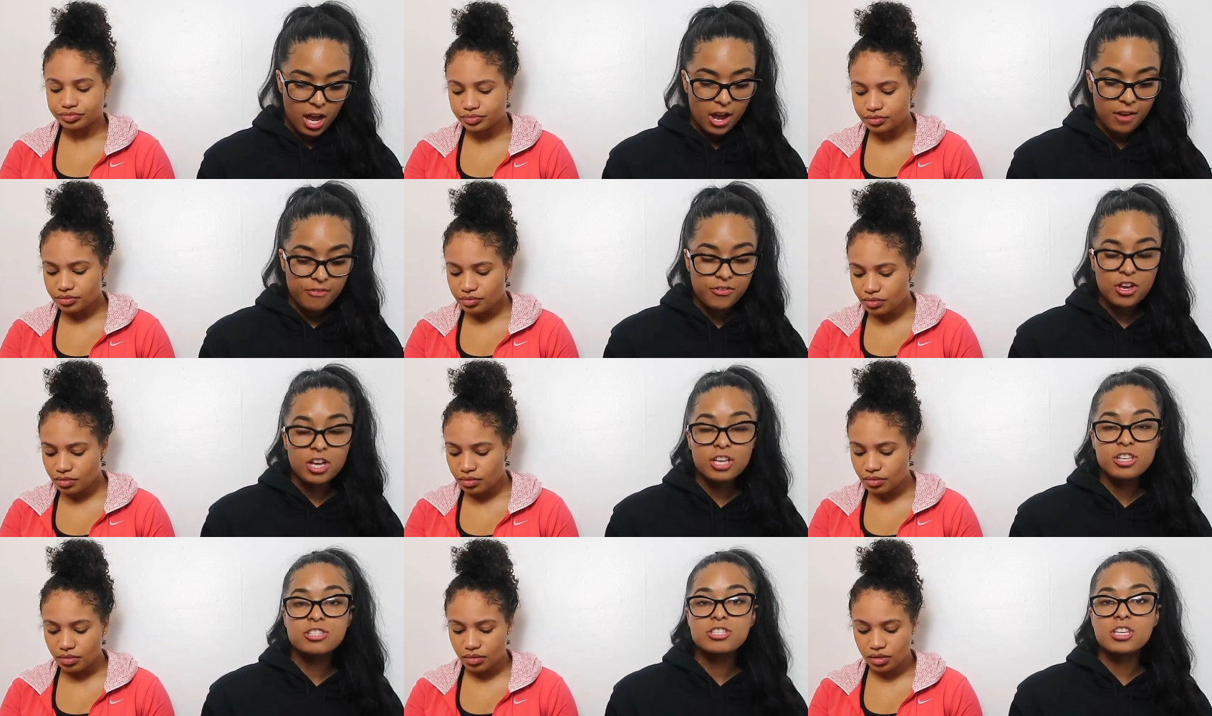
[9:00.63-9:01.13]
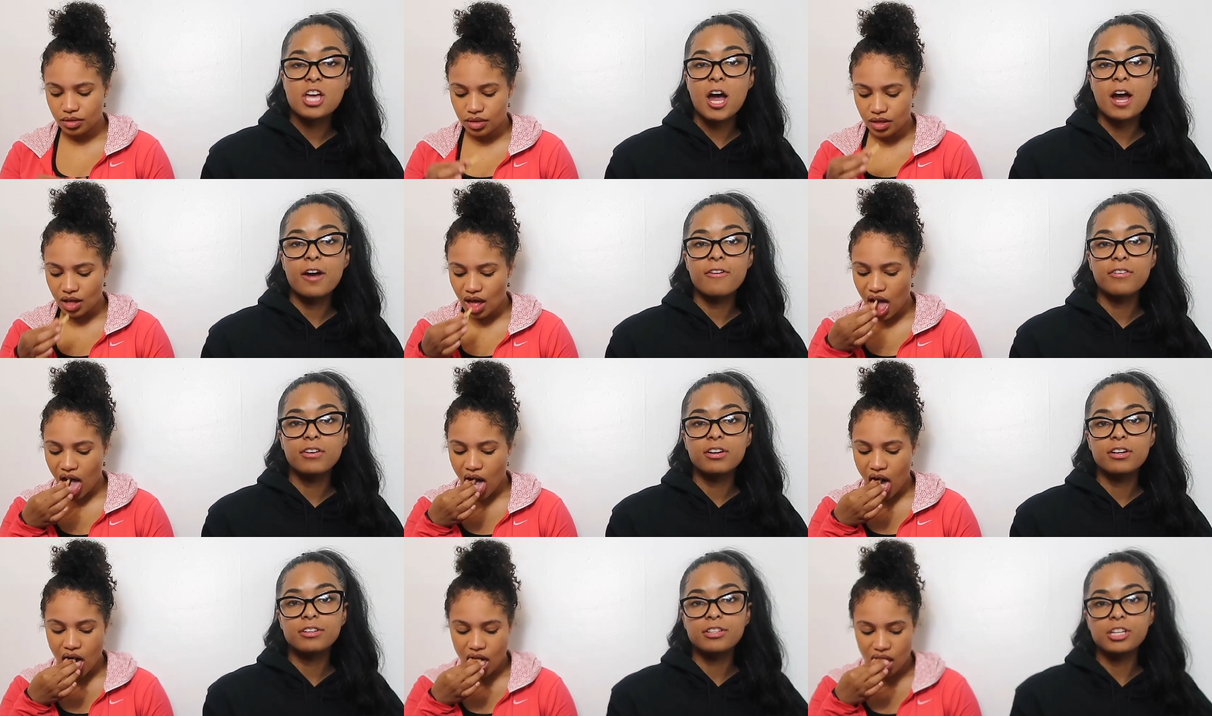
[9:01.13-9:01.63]
Speaker 1: If you're
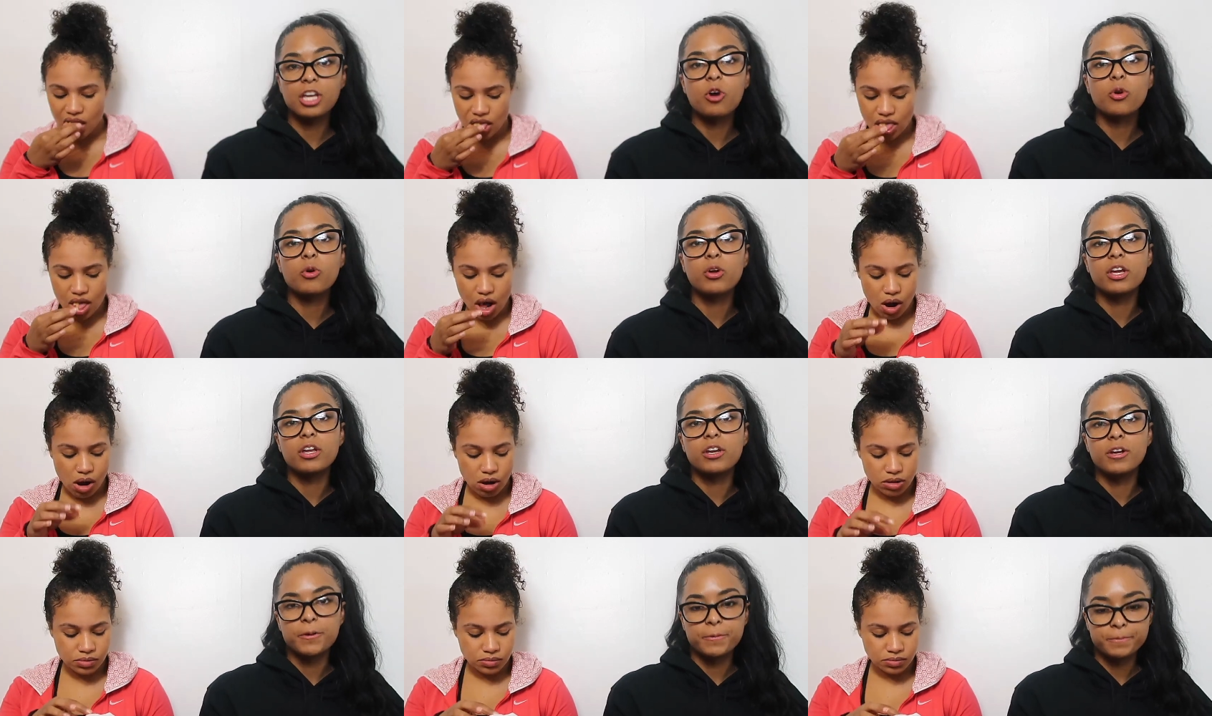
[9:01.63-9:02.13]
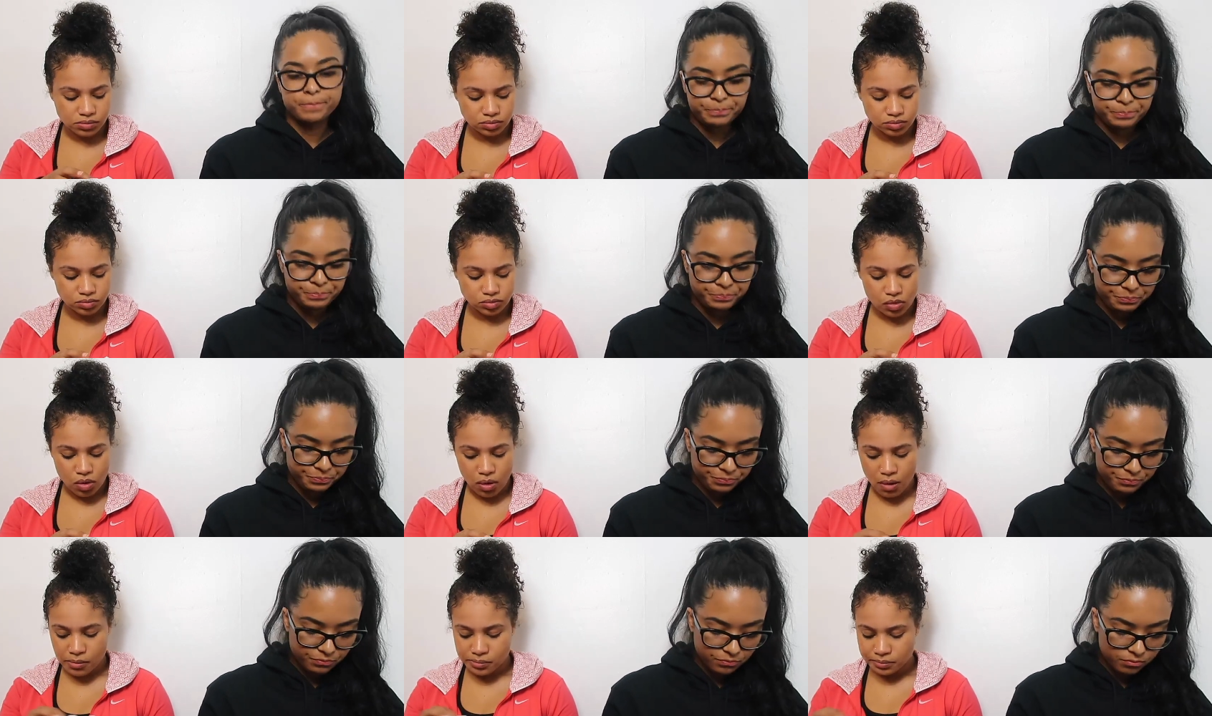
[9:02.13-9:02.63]
starving, you'll eat it.
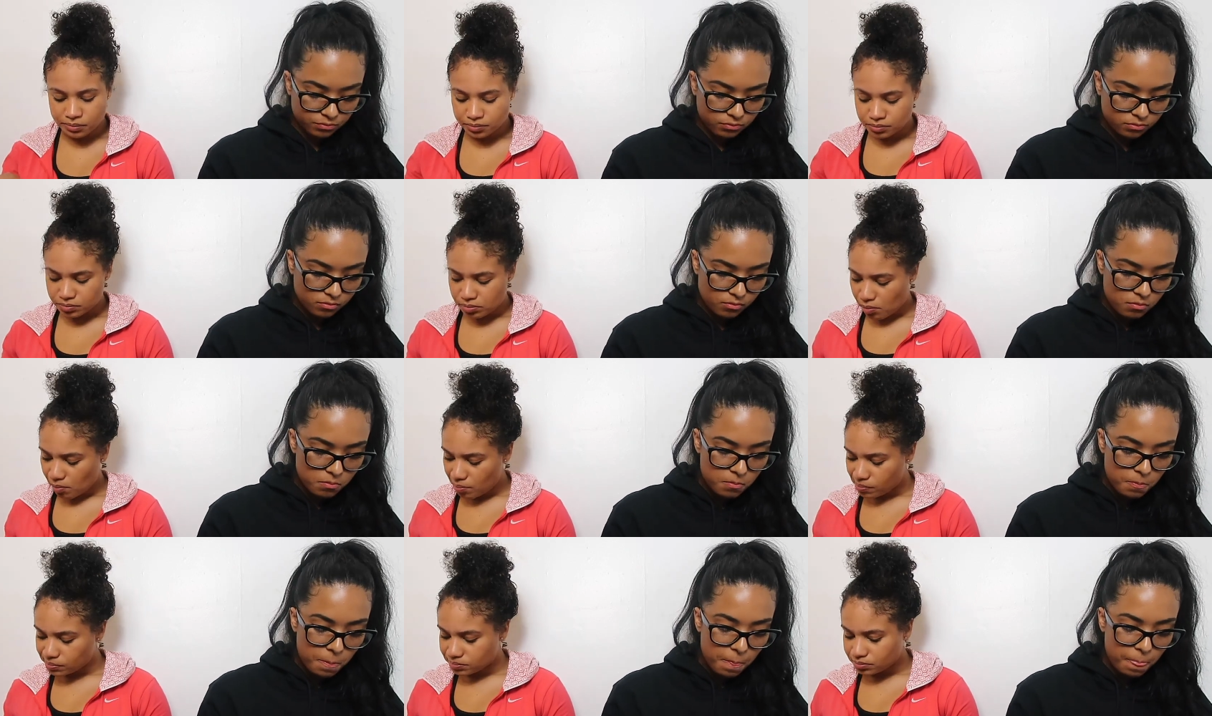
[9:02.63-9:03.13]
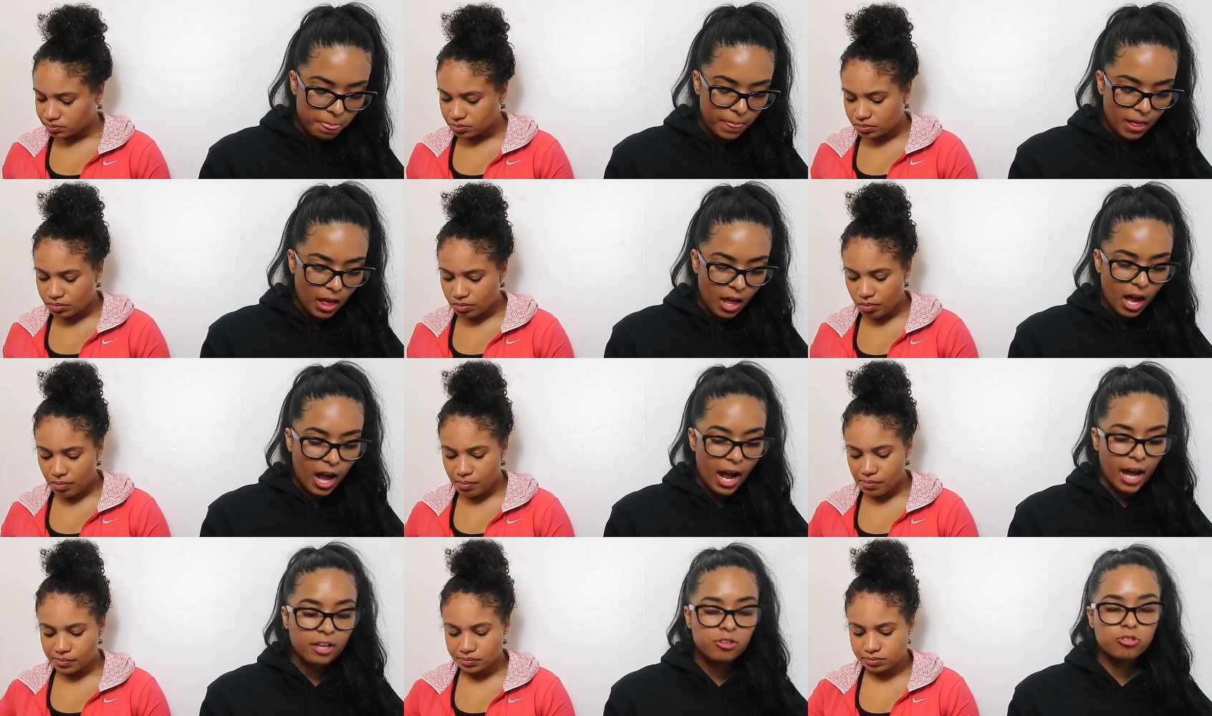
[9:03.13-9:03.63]

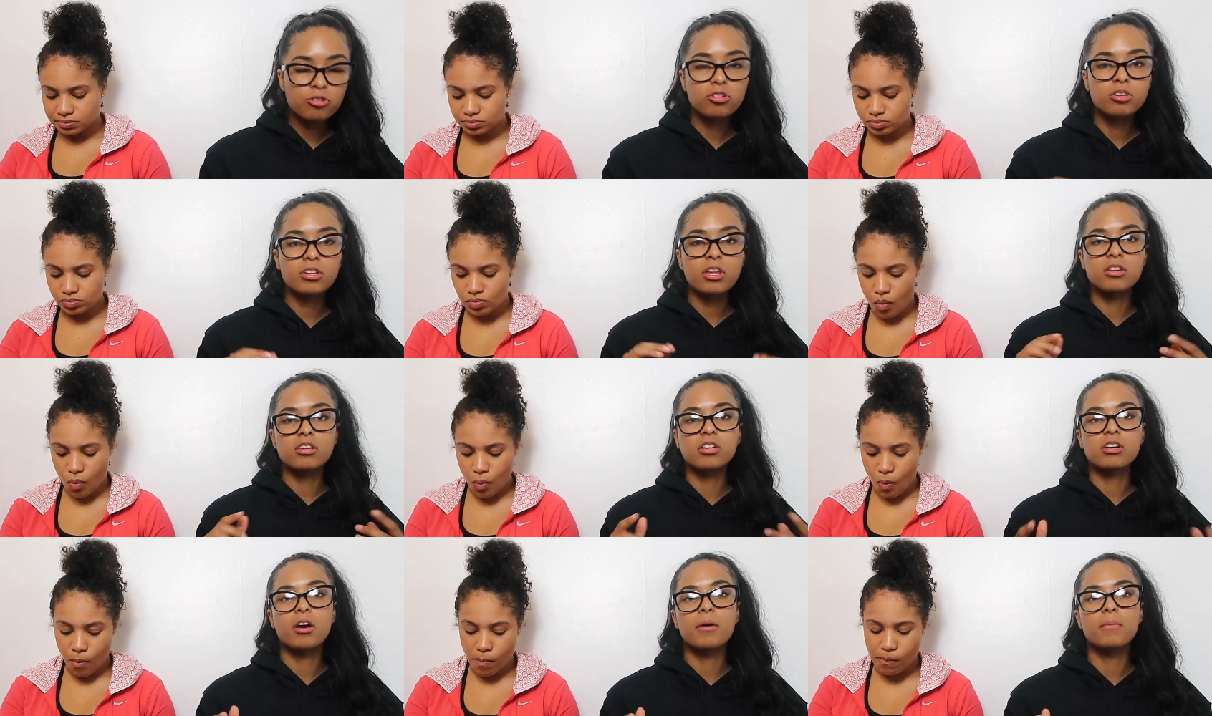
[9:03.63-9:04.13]
Mm-hmm. I thought that the